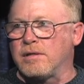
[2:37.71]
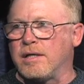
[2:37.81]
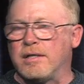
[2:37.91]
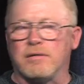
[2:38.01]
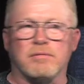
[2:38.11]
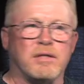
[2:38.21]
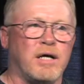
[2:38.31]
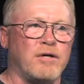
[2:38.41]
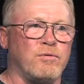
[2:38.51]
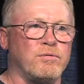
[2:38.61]
And
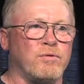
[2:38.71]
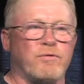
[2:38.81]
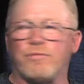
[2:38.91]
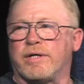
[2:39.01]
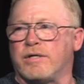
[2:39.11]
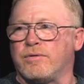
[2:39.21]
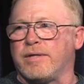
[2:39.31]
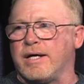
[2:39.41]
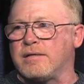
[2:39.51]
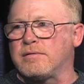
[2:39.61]
I don't know if we can do
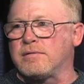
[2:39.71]
that.